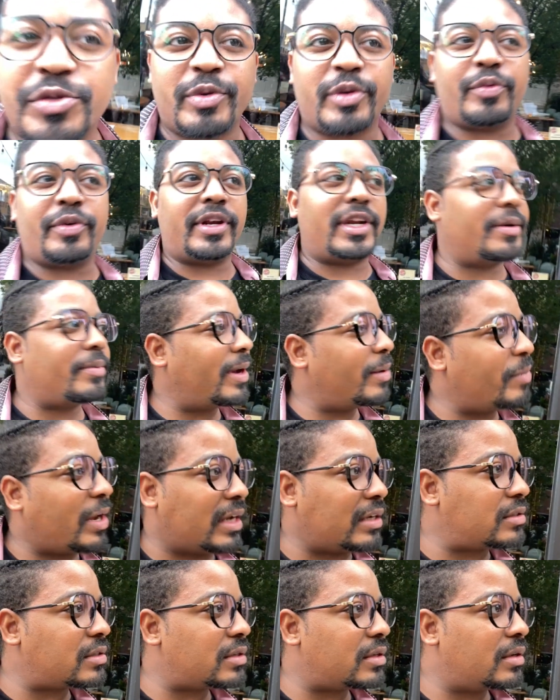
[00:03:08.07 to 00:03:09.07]
be reading my
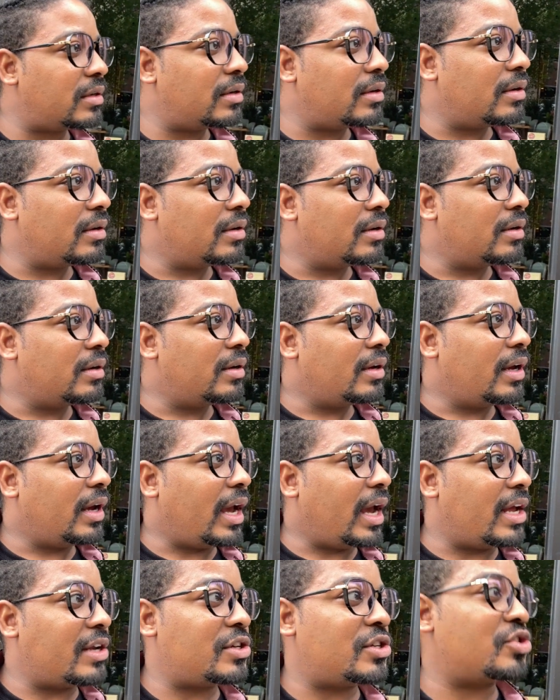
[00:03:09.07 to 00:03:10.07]
mind
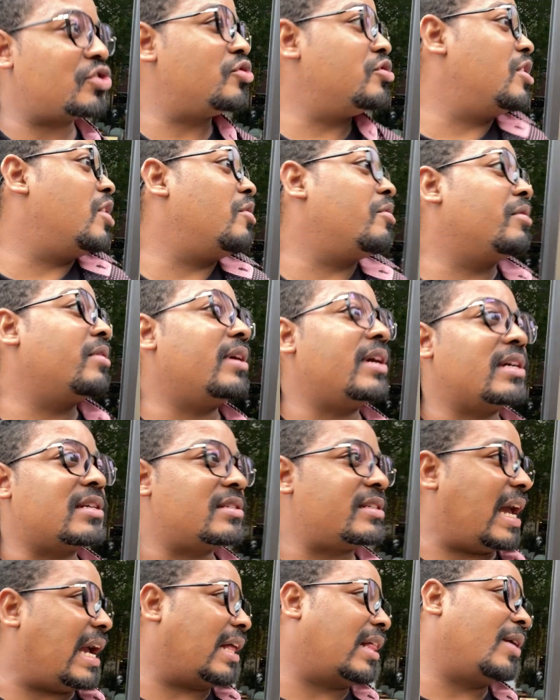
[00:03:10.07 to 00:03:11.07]
and just know
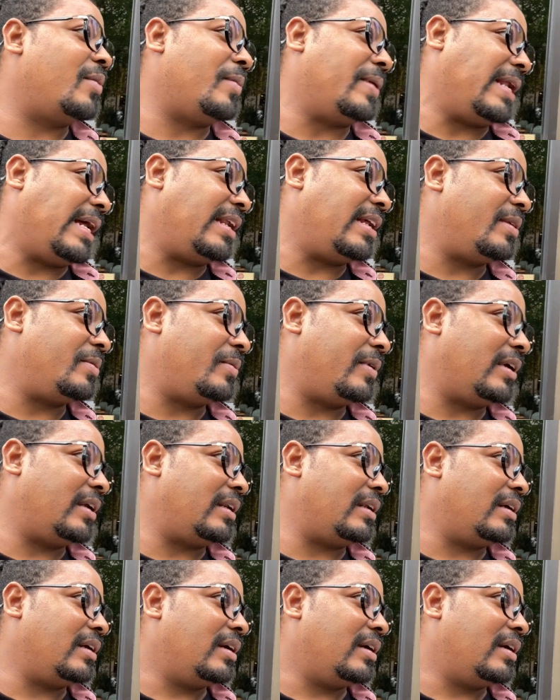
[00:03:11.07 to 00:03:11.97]
exactly when I need one.